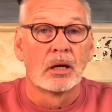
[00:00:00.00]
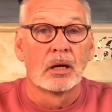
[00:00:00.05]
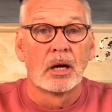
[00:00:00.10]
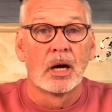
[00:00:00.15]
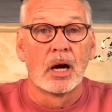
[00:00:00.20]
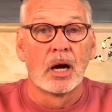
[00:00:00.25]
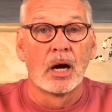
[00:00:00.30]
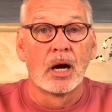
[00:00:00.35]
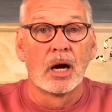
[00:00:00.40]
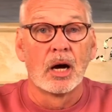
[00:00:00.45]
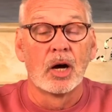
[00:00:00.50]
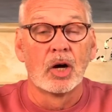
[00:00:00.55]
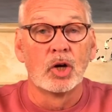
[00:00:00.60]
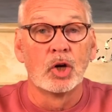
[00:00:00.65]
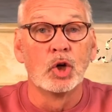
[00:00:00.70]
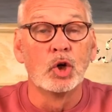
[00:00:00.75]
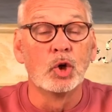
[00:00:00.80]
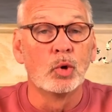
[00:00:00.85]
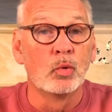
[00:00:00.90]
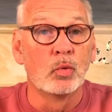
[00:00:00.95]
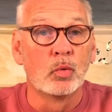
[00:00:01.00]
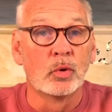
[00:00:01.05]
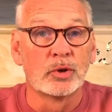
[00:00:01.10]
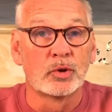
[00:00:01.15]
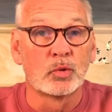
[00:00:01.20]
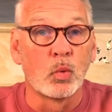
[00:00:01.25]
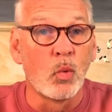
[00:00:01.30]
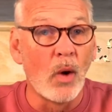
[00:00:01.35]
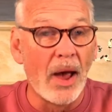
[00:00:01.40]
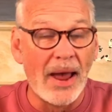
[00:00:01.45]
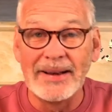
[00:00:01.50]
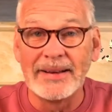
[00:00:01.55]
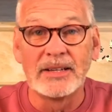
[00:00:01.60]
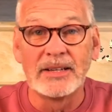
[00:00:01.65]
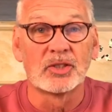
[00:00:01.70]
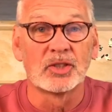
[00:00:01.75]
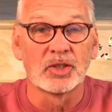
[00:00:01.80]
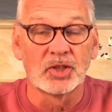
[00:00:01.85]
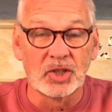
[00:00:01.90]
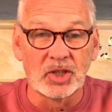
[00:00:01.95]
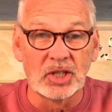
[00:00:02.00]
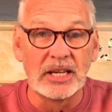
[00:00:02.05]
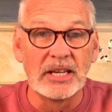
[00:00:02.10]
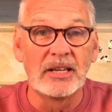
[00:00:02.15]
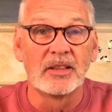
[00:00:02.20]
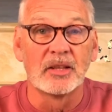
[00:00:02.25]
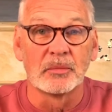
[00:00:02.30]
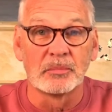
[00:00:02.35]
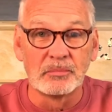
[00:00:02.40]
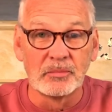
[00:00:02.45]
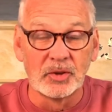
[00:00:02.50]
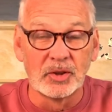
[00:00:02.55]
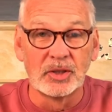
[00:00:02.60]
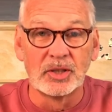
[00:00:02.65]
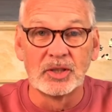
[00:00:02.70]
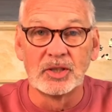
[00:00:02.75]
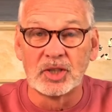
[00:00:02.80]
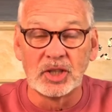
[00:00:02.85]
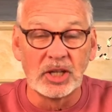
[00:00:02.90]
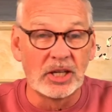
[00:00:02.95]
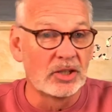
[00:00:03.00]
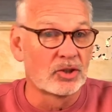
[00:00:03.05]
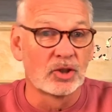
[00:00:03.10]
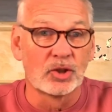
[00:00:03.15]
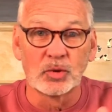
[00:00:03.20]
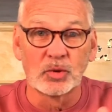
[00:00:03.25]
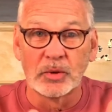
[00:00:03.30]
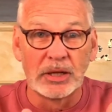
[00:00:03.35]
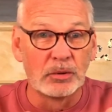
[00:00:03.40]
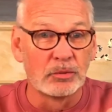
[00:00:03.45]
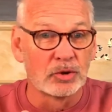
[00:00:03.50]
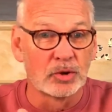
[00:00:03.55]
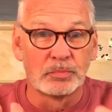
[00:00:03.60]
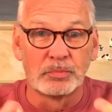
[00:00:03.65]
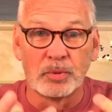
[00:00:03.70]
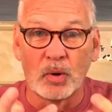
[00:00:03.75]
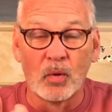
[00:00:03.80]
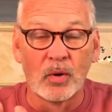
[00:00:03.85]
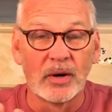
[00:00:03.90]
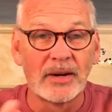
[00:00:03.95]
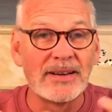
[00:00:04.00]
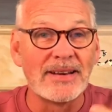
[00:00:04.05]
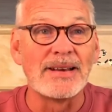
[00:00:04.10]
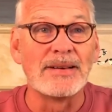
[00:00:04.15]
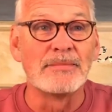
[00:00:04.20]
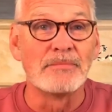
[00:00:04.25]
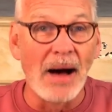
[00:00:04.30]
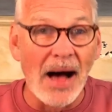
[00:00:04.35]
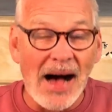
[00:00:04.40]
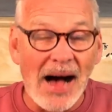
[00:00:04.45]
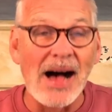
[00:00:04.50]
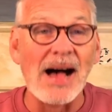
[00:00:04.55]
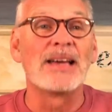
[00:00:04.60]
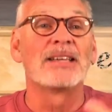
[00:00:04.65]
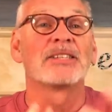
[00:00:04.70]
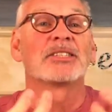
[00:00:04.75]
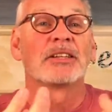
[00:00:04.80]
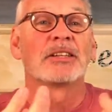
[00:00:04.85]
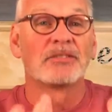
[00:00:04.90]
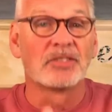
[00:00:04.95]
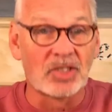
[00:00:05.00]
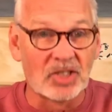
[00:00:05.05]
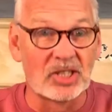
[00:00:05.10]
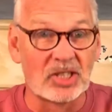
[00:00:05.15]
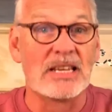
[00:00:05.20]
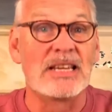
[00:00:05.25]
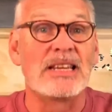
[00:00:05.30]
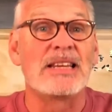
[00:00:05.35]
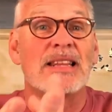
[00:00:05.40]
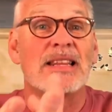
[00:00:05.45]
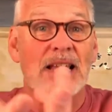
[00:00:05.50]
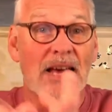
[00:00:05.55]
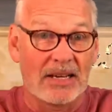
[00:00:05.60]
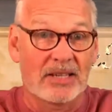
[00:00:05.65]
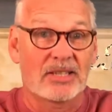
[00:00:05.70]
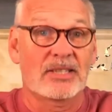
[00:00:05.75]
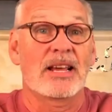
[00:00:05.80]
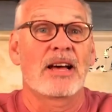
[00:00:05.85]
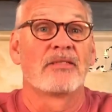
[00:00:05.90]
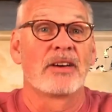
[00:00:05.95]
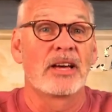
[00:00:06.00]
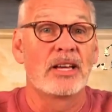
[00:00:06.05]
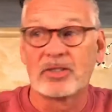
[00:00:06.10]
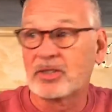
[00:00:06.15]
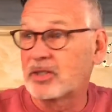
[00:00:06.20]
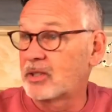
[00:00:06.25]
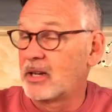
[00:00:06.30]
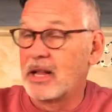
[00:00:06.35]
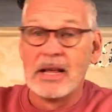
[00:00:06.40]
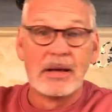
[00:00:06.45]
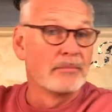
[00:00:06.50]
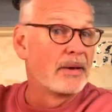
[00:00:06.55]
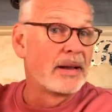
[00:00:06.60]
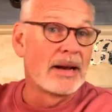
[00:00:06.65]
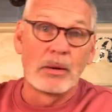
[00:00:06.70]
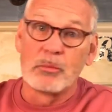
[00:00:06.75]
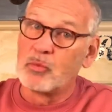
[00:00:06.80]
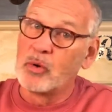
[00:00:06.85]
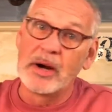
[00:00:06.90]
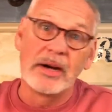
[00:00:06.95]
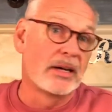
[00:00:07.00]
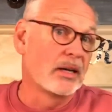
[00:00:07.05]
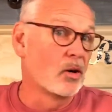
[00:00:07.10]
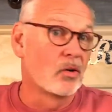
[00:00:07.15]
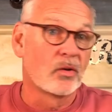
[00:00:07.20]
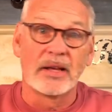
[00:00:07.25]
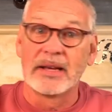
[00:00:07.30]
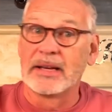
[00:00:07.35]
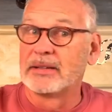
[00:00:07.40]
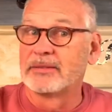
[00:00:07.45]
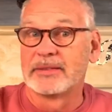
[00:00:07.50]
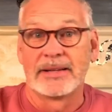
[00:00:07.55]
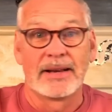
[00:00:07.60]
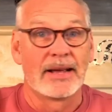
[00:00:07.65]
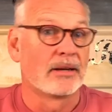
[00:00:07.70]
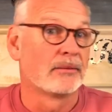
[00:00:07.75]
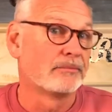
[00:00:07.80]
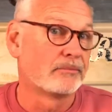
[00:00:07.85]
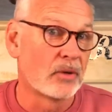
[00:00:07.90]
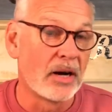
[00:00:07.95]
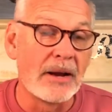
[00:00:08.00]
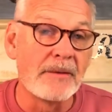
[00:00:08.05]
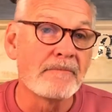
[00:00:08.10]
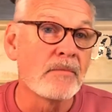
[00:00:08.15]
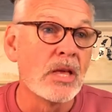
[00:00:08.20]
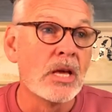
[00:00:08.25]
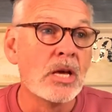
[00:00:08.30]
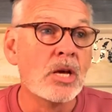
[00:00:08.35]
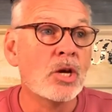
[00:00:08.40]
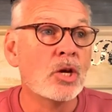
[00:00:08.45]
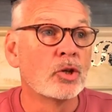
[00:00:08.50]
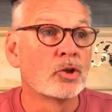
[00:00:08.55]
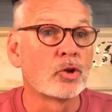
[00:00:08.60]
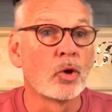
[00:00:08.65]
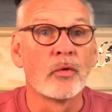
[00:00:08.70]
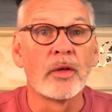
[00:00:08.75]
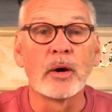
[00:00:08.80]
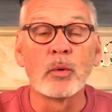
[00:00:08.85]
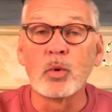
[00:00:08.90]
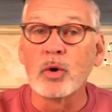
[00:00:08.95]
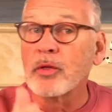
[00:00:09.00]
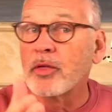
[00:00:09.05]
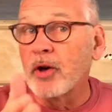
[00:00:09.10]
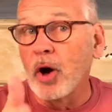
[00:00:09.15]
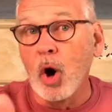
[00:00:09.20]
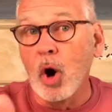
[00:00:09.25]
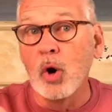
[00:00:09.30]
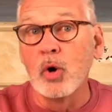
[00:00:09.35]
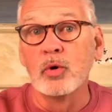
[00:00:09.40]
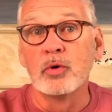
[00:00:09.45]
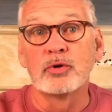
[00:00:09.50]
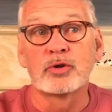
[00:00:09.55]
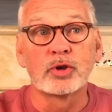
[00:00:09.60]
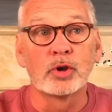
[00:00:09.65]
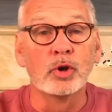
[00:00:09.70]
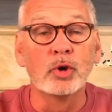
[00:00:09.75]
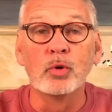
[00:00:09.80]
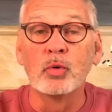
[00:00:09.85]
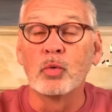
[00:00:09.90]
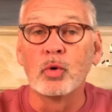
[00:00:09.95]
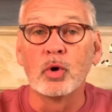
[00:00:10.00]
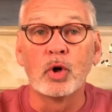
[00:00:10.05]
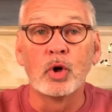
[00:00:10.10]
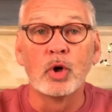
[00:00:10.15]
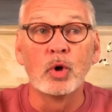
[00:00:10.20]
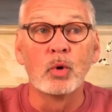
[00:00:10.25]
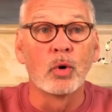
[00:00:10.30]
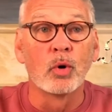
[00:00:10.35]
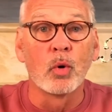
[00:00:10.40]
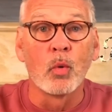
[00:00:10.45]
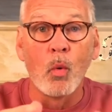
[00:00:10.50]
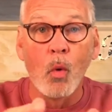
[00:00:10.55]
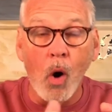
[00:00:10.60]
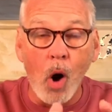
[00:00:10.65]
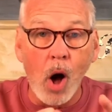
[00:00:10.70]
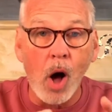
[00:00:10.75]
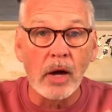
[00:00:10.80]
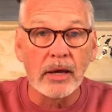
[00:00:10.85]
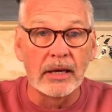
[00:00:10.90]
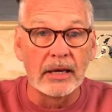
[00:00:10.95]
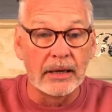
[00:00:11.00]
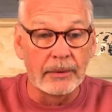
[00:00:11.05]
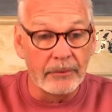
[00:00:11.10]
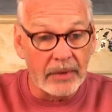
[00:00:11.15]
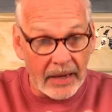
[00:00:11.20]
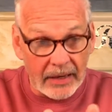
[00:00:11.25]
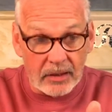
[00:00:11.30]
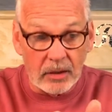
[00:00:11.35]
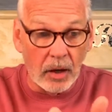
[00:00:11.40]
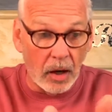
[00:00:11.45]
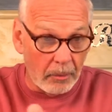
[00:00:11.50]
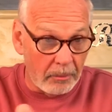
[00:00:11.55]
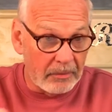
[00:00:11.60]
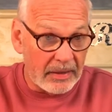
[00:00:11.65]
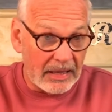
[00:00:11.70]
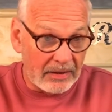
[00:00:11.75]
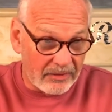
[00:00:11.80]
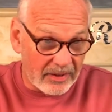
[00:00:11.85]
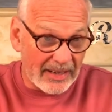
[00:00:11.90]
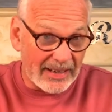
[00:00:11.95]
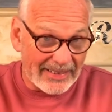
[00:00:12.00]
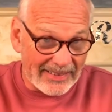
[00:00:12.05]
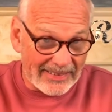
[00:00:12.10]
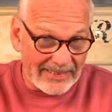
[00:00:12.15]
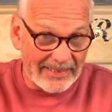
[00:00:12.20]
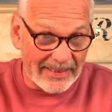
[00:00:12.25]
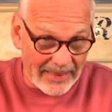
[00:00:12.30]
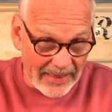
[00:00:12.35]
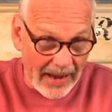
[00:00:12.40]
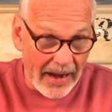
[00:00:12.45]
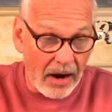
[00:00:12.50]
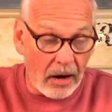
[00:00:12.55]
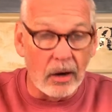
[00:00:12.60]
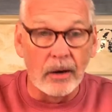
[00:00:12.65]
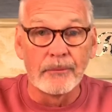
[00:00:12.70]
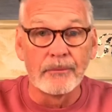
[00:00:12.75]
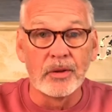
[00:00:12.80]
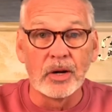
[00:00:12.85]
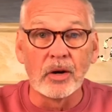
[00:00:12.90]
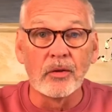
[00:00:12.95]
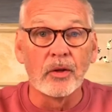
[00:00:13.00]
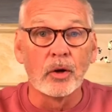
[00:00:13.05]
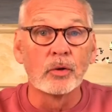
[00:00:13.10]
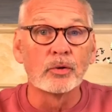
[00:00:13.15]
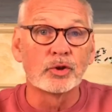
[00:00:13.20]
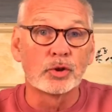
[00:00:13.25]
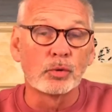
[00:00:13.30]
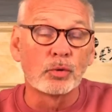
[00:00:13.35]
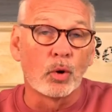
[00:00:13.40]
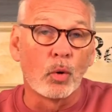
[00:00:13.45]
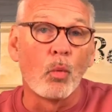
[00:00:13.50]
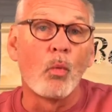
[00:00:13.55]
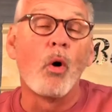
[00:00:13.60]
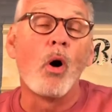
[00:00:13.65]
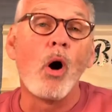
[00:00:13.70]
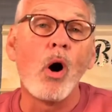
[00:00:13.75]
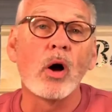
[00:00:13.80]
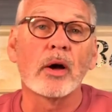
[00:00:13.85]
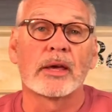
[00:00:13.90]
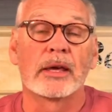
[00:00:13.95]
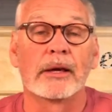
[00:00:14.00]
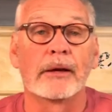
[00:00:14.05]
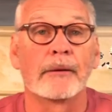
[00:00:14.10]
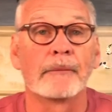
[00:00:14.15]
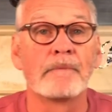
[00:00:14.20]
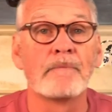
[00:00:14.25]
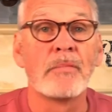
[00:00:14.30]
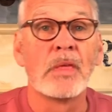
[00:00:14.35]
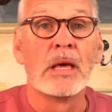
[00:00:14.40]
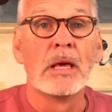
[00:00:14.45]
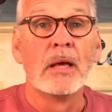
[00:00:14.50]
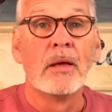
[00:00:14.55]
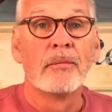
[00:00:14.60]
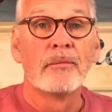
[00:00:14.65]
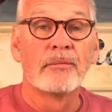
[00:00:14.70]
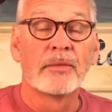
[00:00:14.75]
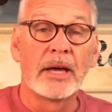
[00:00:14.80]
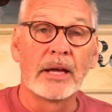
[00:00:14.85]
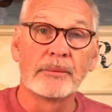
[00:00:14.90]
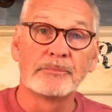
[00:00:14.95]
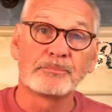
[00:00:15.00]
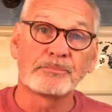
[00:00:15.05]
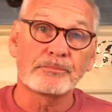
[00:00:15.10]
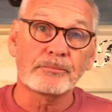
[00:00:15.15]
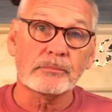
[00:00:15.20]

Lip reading: who was waiting to see the Jesus when he was born. "My eyes have seen thy salvation, and I'm ready to go to heaven now," right? So there were those who were walking, and even there are those who are walking that